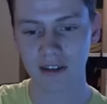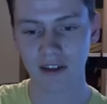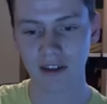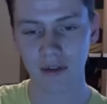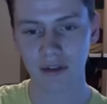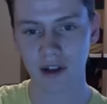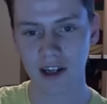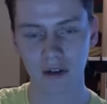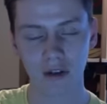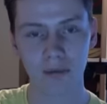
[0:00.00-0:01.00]
the Styles
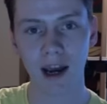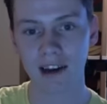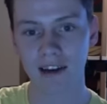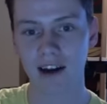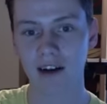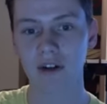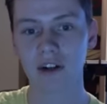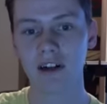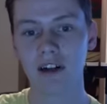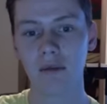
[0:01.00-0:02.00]
Clash look bad now,
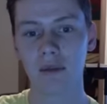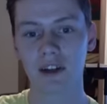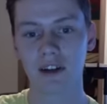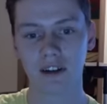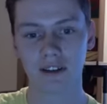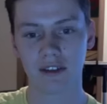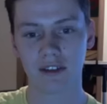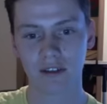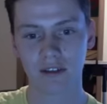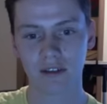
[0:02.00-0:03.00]
because